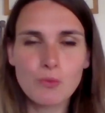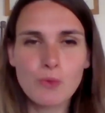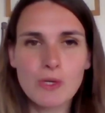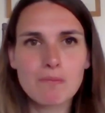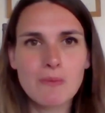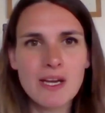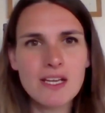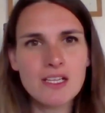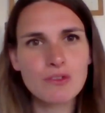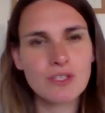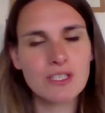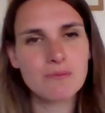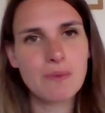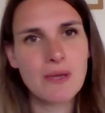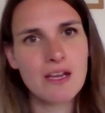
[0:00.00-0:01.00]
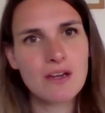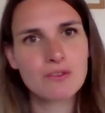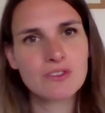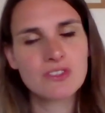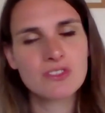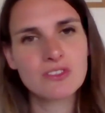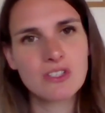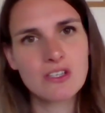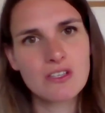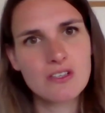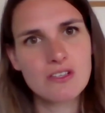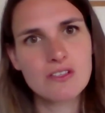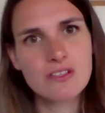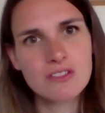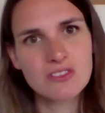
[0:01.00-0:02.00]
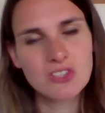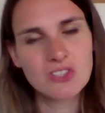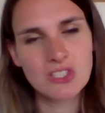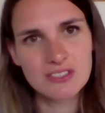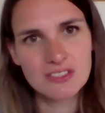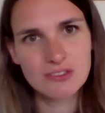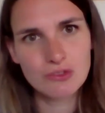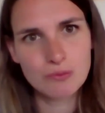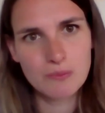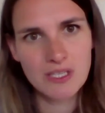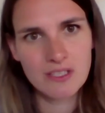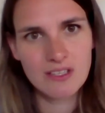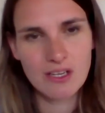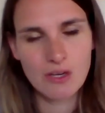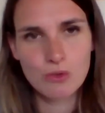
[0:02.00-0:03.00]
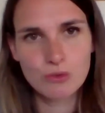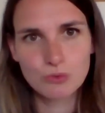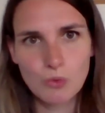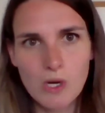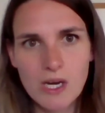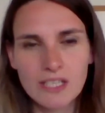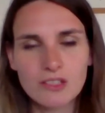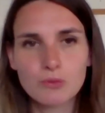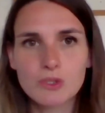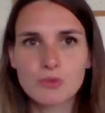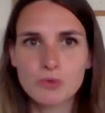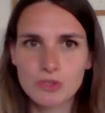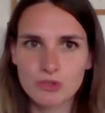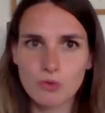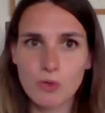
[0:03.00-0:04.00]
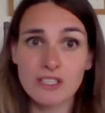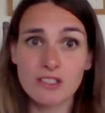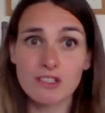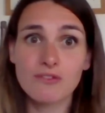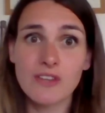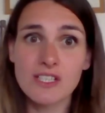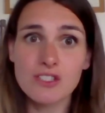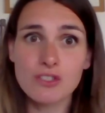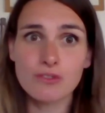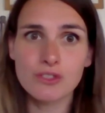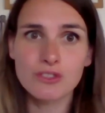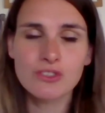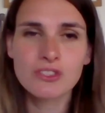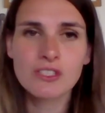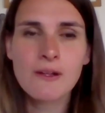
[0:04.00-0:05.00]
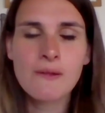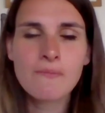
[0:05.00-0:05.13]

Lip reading: When my grandparents started to make their own wine, which was quite adventurous,